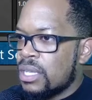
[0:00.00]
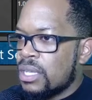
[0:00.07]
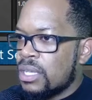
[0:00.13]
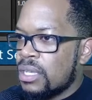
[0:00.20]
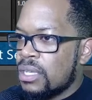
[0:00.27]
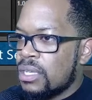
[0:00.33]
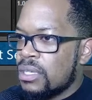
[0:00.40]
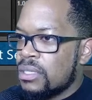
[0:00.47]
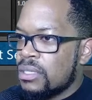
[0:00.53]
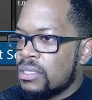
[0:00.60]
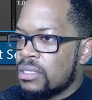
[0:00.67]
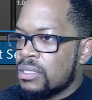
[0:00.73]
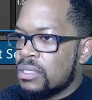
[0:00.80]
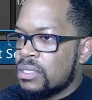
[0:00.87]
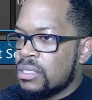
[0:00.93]

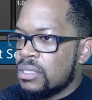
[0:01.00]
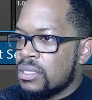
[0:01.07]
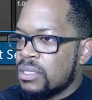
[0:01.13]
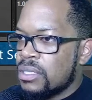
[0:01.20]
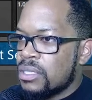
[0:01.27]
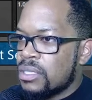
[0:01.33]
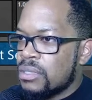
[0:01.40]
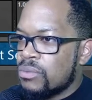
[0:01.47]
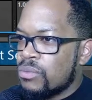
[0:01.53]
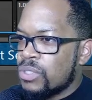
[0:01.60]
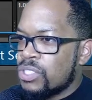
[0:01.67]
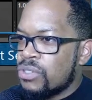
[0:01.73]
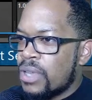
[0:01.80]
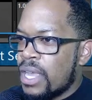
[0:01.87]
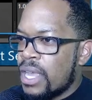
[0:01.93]
And
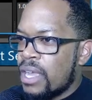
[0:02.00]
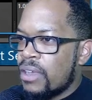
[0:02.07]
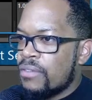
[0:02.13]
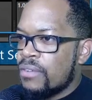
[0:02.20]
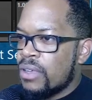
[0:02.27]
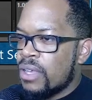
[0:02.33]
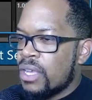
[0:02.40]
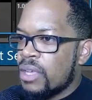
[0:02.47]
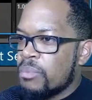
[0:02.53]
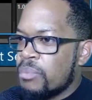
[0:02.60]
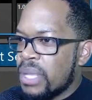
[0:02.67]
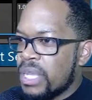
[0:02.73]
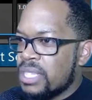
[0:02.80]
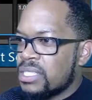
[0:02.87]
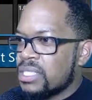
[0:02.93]
once you have a
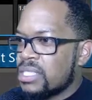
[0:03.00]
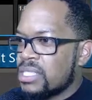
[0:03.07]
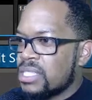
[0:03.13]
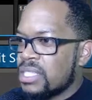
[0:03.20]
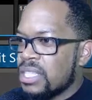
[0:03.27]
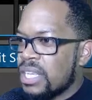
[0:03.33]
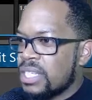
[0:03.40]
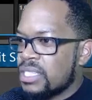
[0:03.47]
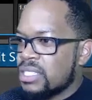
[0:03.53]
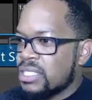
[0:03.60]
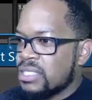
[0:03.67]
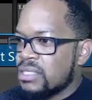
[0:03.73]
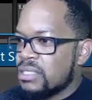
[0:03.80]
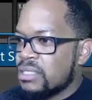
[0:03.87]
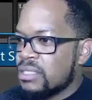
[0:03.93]
base
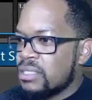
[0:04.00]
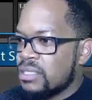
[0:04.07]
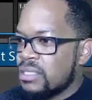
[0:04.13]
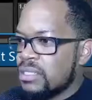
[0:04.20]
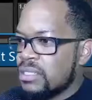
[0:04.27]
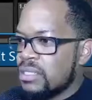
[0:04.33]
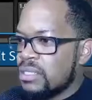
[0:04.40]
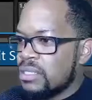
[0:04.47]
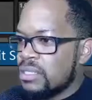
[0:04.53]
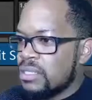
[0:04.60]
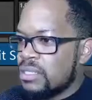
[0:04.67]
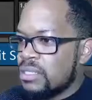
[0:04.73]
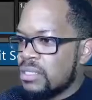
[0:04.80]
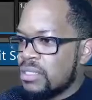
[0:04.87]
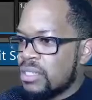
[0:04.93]
selected,
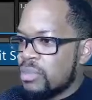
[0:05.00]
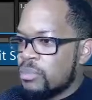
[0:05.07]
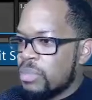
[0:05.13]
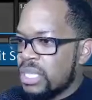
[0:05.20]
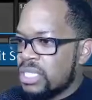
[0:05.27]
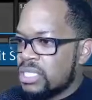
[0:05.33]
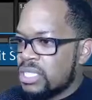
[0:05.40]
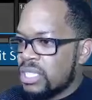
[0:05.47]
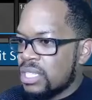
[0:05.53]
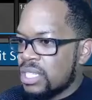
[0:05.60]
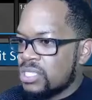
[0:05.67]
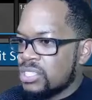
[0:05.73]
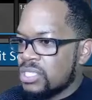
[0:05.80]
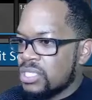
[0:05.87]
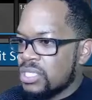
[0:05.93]
a base
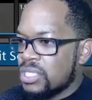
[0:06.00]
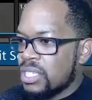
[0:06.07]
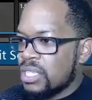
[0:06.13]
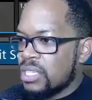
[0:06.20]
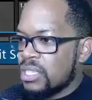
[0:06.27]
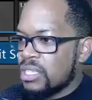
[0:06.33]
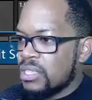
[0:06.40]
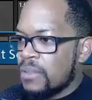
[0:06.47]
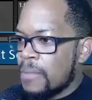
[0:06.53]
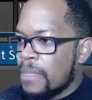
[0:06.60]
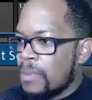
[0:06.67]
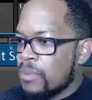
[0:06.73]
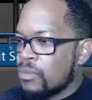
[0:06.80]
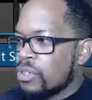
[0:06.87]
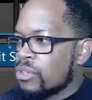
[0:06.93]
selection set,
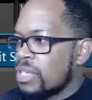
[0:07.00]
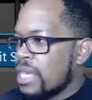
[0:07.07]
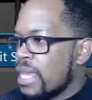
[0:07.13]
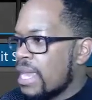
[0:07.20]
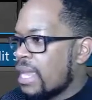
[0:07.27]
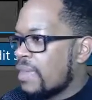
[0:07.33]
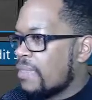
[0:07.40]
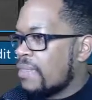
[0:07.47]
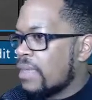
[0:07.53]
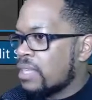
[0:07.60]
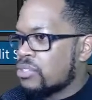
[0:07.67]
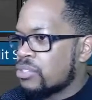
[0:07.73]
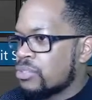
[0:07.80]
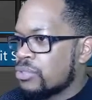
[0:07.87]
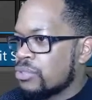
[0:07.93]
we're going to add
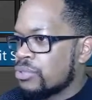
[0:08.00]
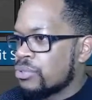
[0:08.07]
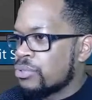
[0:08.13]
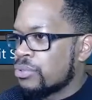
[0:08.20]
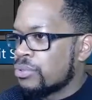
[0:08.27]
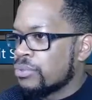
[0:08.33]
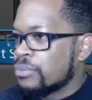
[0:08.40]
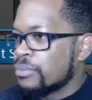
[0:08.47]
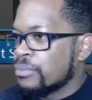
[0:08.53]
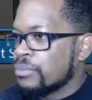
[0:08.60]
that to